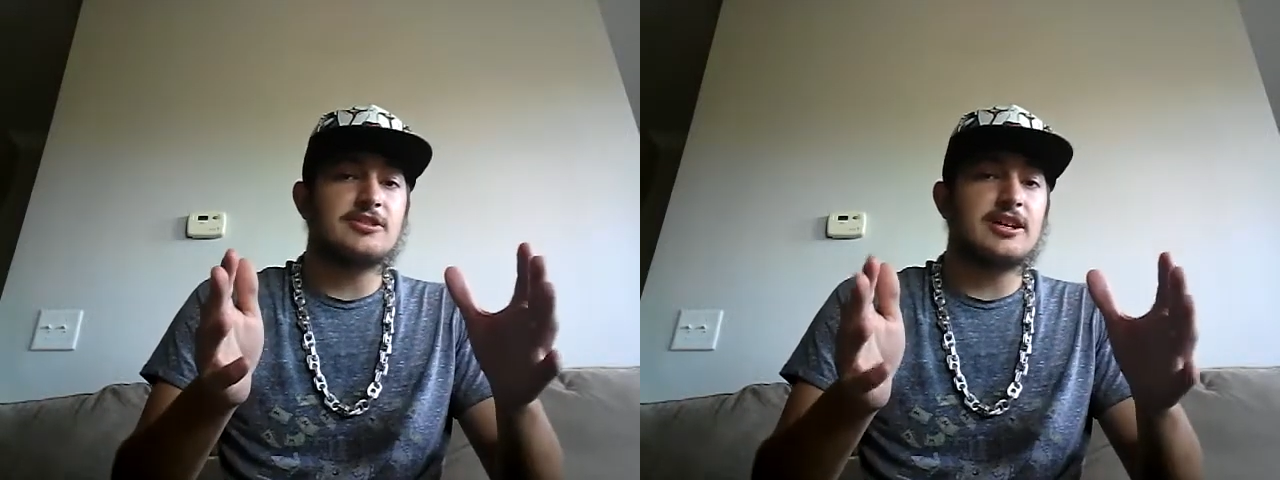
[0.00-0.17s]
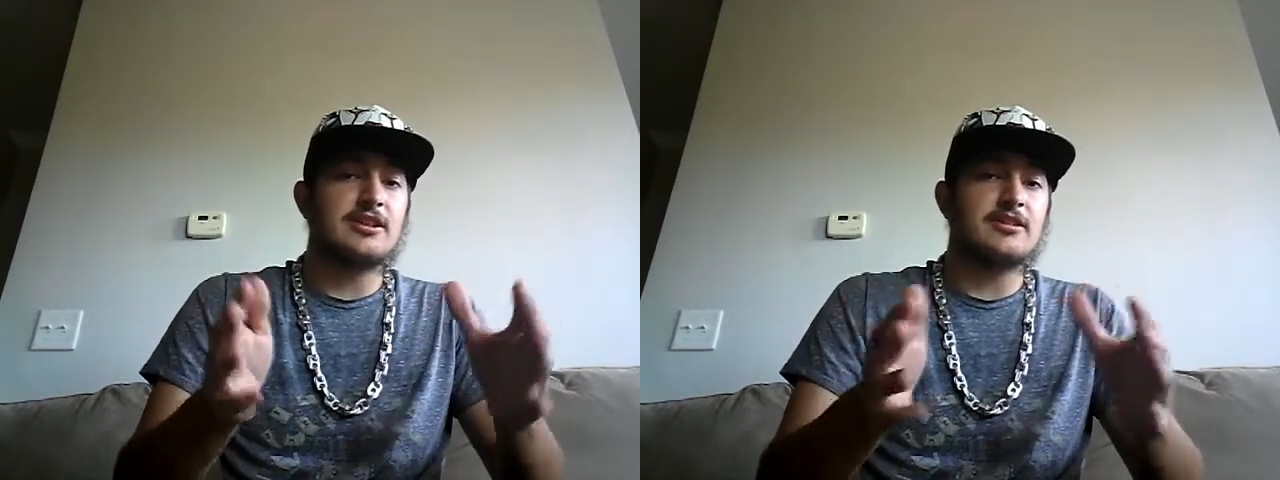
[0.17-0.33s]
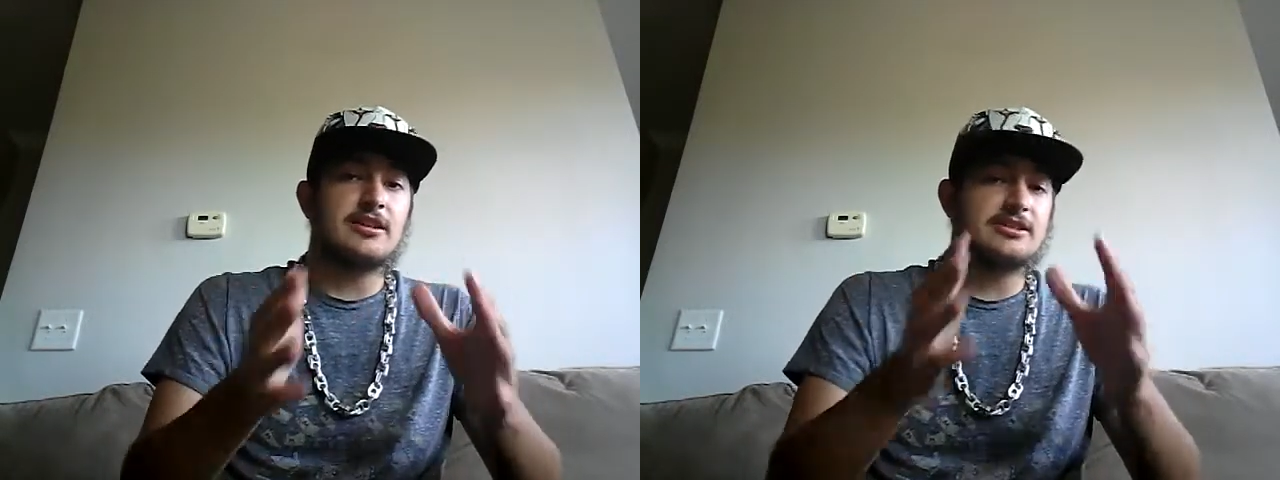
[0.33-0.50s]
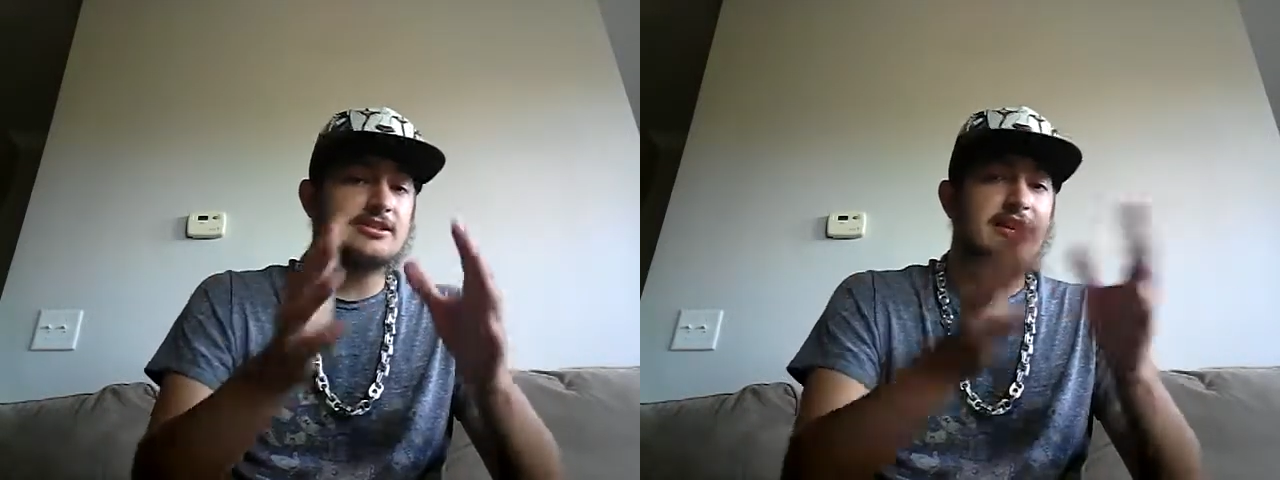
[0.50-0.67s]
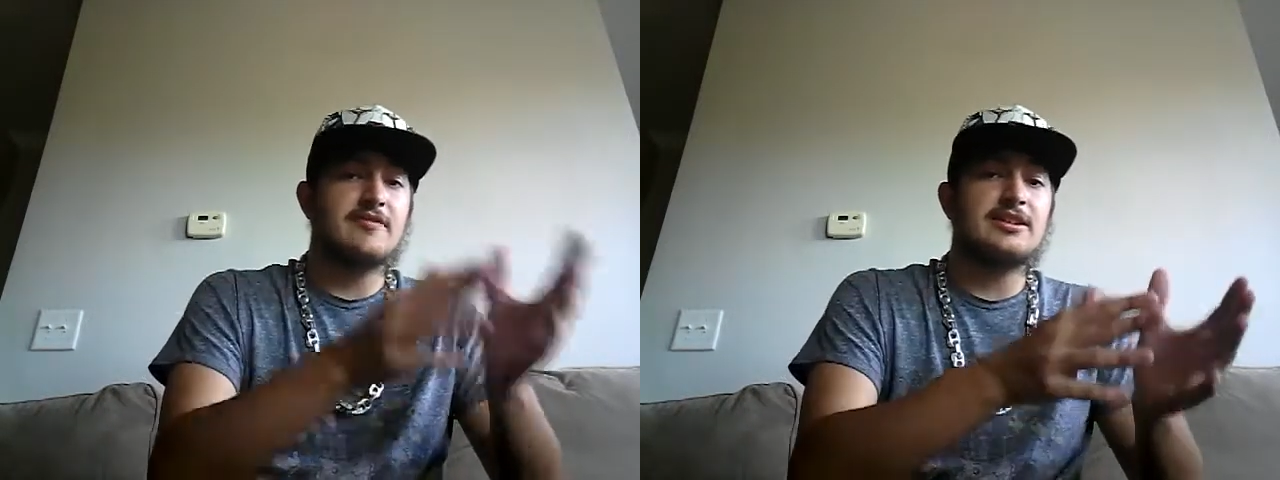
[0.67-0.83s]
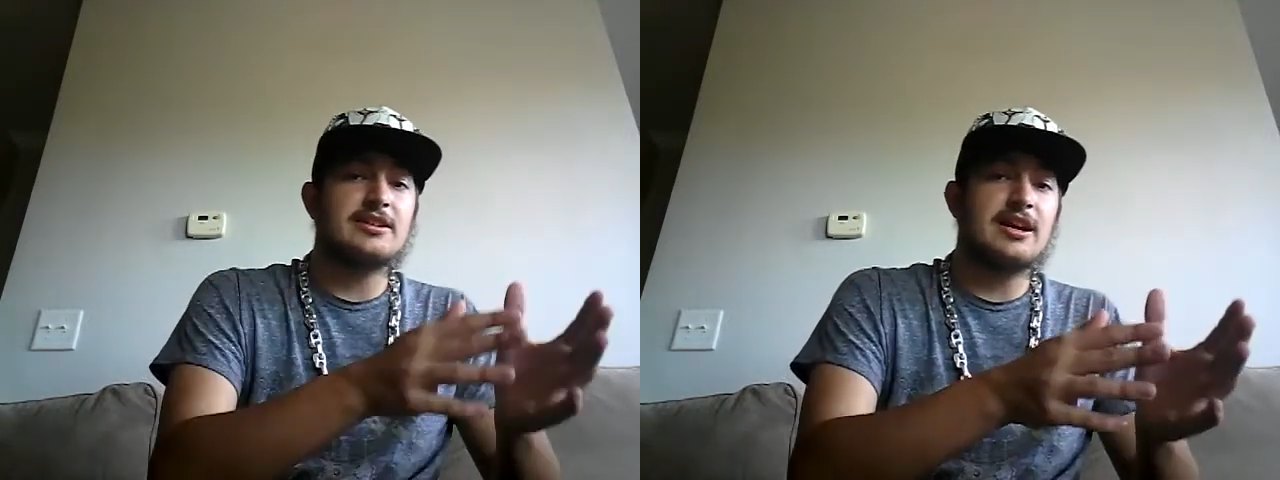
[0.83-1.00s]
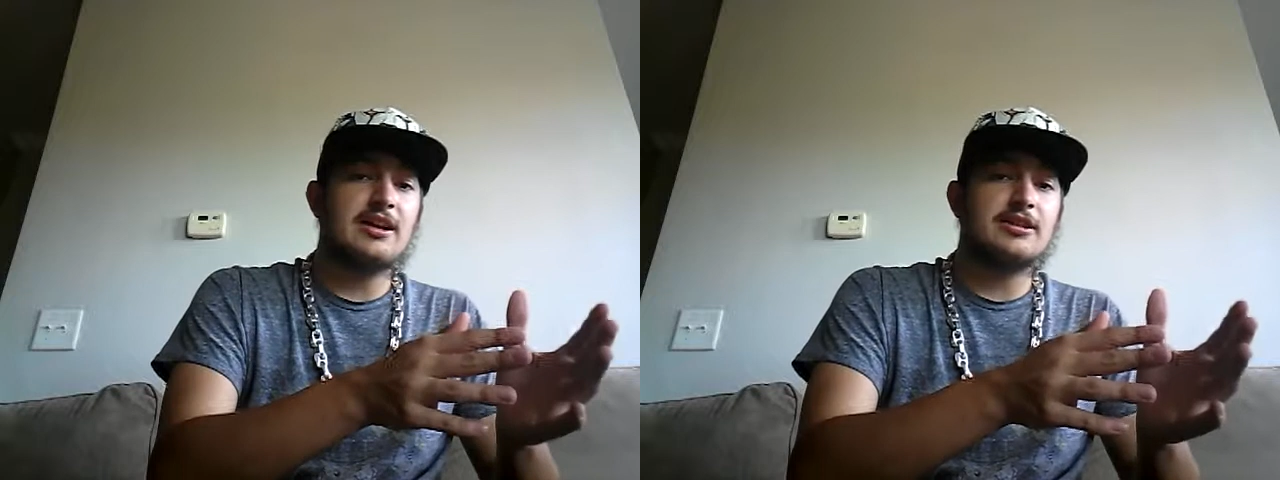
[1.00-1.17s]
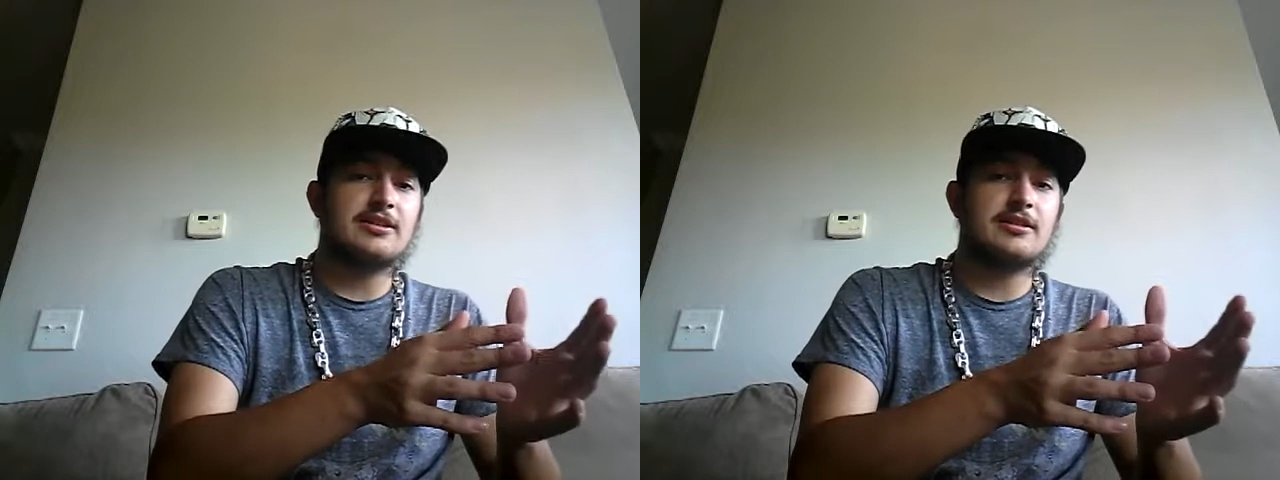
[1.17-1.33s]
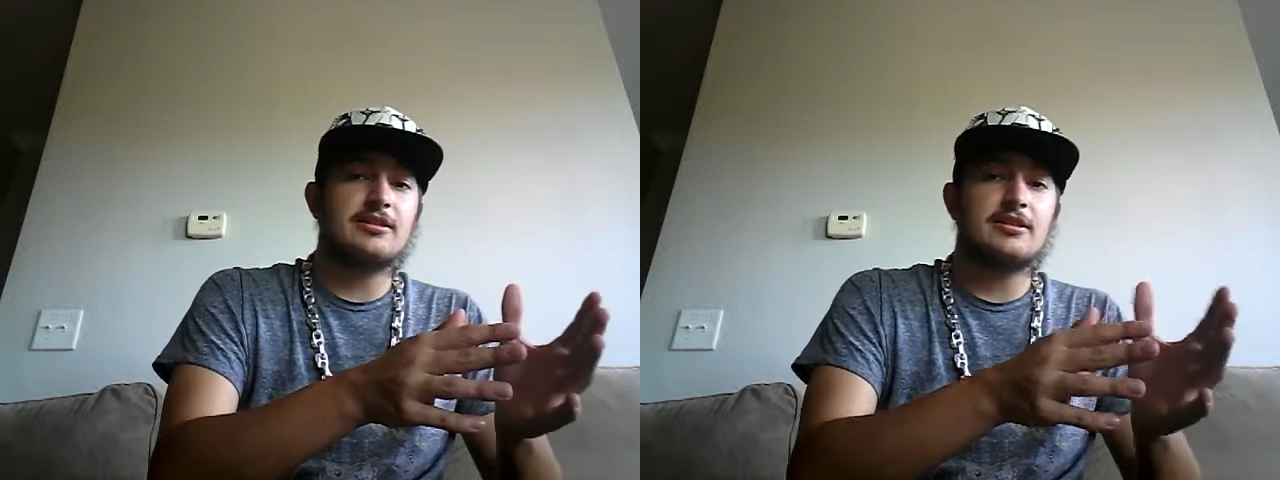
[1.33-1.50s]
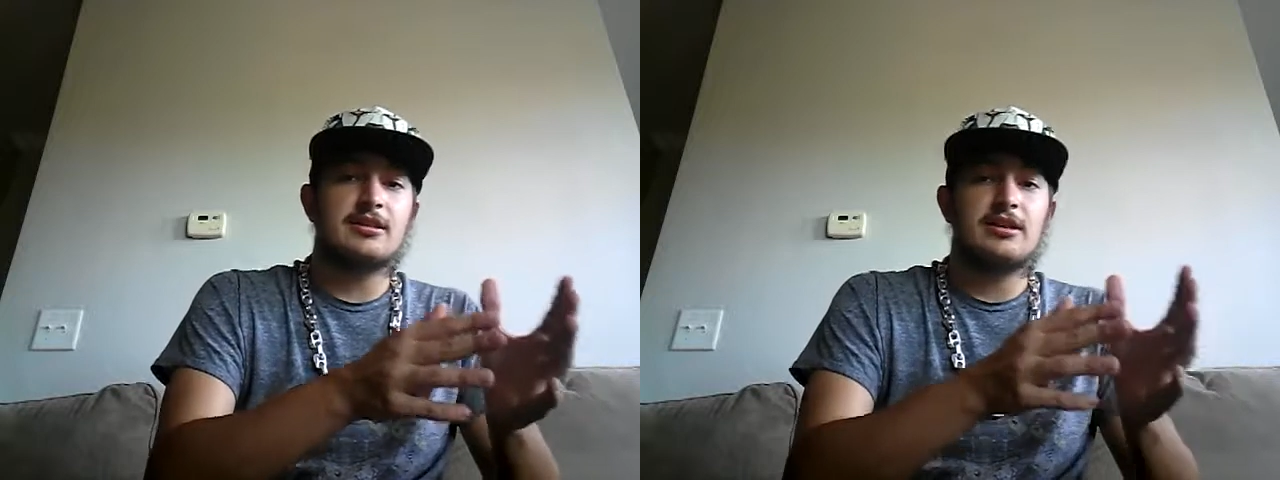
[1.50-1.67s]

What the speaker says: a $70